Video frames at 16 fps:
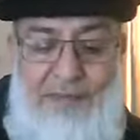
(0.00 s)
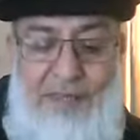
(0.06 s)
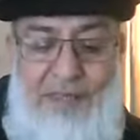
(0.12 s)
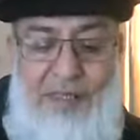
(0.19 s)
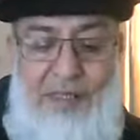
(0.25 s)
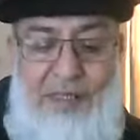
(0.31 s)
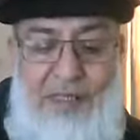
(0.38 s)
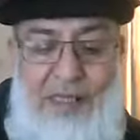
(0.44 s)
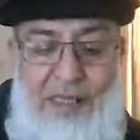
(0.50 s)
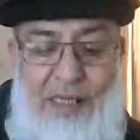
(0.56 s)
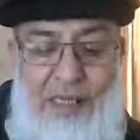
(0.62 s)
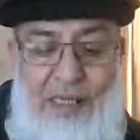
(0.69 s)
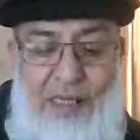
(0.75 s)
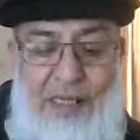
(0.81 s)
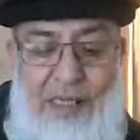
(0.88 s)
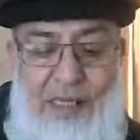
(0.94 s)
you
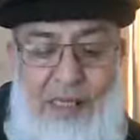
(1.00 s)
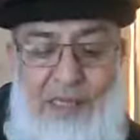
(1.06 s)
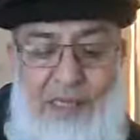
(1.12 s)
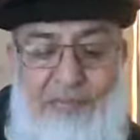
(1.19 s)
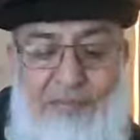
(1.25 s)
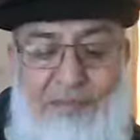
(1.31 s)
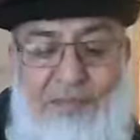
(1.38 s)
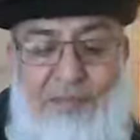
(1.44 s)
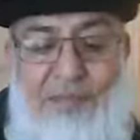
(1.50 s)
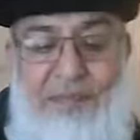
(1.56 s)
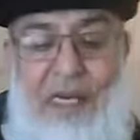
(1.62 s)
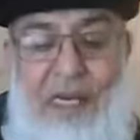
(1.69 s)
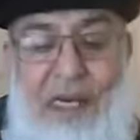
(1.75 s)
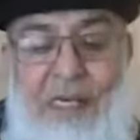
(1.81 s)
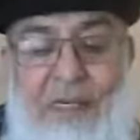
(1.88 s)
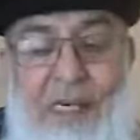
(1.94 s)
see,
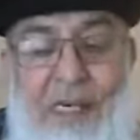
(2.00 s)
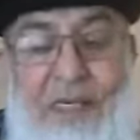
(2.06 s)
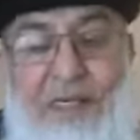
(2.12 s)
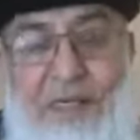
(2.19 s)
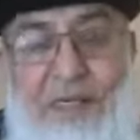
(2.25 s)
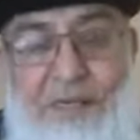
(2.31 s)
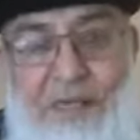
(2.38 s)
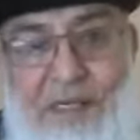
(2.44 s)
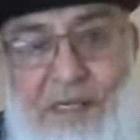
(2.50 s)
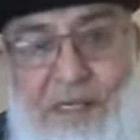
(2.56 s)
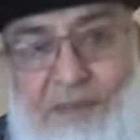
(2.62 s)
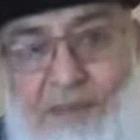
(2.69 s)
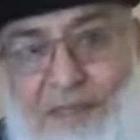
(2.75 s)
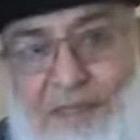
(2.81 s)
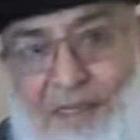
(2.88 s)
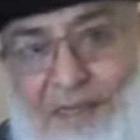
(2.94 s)
address of the
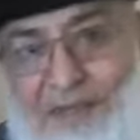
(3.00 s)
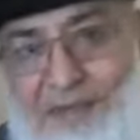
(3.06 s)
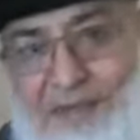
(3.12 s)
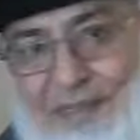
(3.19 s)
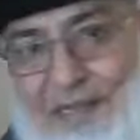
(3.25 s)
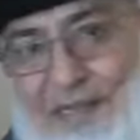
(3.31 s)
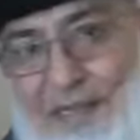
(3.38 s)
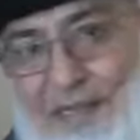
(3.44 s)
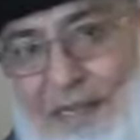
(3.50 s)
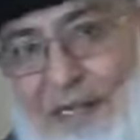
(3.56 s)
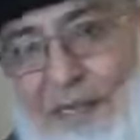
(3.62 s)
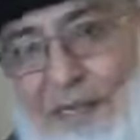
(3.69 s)
company, a